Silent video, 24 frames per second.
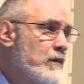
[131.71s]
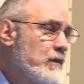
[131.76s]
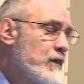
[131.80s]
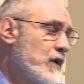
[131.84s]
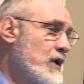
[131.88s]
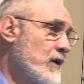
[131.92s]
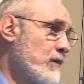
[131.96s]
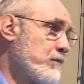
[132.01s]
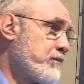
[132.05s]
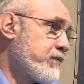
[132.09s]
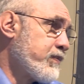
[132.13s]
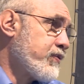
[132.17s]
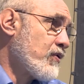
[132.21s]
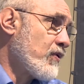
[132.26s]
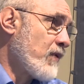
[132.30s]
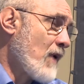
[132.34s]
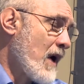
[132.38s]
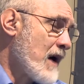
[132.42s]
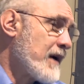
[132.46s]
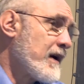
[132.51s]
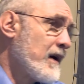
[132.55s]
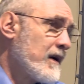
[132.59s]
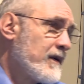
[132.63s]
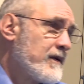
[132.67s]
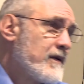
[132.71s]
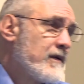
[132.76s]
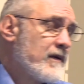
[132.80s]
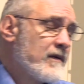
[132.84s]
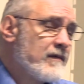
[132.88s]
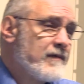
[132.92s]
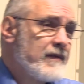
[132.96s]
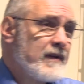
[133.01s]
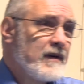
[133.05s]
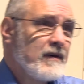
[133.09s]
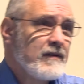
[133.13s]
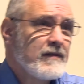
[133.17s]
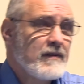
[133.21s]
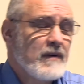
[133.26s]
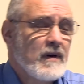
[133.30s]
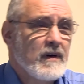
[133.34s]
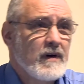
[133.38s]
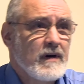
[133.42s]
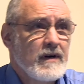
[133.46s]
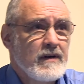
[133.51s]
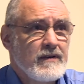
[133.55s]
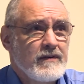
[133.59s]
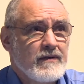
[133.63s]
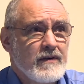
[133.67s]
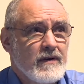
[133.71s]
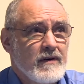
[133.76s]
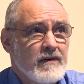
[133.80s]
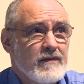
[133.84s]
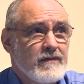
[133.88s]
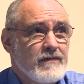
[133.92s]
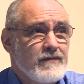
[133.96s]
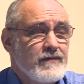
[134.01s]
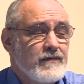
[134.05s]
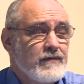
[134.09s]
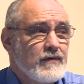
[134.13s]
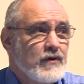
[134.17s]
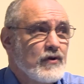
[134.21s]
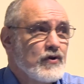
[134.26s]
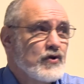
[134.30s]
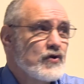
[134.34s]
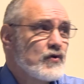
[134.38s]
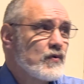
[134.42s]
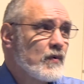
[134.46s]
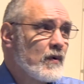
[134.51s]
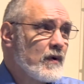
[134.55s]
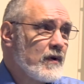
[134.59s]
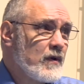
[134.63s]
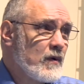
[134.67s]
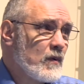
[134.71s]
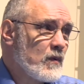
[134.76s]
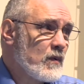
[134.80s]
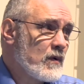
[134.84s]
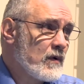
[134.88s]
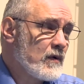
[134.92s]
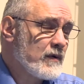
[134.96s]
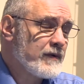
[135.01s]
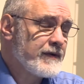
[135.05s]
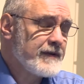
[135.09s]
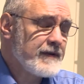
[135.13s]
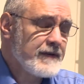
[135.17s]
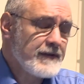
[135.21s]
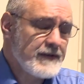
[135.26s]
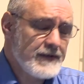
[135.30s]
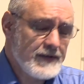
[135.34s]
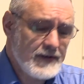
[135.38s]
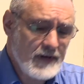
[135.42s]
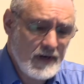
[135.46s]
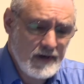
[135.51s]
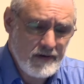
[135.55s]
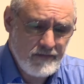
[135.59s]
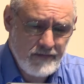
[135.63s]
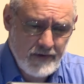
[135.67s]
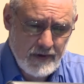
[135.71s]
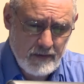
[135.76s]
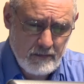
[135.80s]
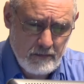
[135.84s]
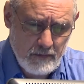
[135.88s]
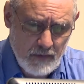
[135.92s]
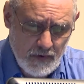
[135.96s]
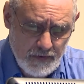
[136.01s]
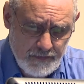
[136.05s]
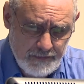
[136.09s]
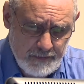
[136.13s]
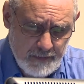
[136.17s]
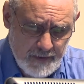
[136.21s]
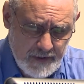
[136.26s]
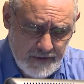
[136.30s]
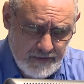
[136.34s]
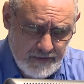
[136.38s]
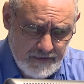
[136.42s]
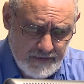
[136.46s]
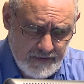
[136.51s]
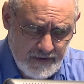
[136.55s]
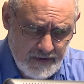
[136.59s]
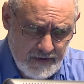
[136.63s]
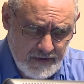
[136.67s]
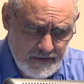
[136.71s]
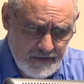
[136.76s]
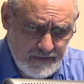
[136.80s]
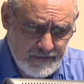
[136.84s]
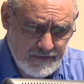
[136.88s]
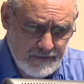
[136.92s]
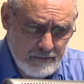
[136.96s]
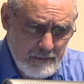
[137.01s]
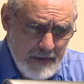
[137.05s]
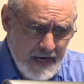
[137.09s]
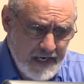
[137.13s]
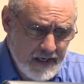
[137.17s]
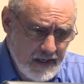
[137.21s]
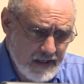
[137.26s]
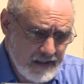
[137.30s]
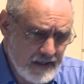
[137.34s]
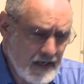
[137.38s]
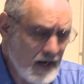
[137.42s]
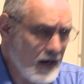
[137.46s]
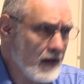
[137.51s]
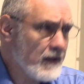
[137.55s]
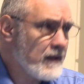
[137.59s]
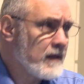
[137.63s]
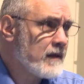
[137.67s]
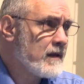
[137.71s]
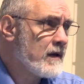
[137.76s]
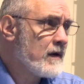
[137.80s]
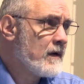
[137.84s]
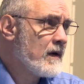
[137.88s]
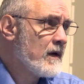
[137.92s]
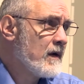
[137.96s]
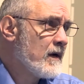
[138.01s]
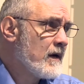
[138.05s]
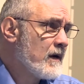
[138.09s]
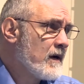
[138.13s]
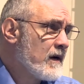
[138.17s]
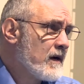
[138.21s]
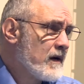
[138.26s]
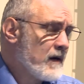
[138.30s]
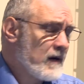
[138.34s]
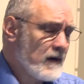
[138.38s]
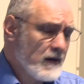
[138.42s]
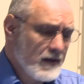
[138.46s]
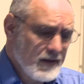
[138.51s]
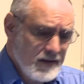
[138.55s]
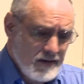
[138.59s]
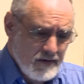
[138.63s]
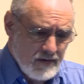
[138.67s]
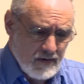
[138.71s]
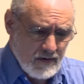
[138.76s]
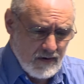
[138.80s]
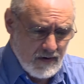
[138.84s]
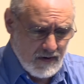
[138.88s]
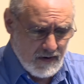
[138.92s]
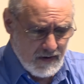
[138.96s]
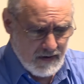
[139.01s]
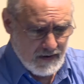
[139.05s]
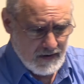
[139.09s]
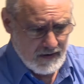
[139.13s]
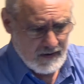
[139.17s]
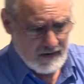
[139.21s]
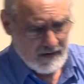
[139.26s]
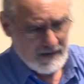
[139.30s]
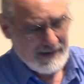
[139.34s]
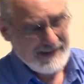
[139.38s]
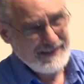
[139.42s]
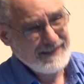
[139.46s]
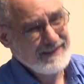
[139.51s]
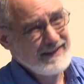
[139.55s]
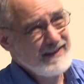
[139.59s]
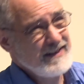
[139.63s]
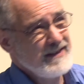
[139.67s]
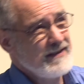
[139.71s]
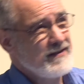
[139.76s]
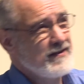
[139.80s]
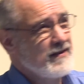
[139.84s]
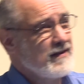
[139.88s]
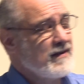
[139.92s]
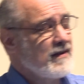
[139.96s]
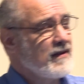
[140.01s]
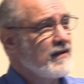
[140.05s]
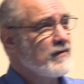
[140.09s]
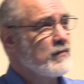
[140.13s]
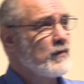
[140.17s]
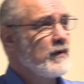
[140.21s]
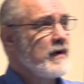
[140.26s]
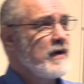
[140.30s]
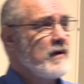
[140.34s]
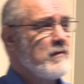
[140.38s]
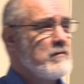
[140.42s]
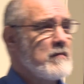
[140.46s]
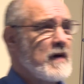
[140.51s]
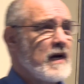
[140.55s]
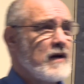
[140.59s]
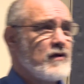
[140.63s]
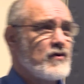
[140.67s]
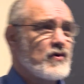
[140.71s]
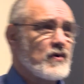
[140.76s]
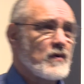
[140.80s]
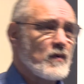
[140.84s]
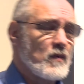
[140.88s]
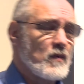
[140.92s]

the product of these kinds of destroy the world to save it movements is Megadeath. There are at least three major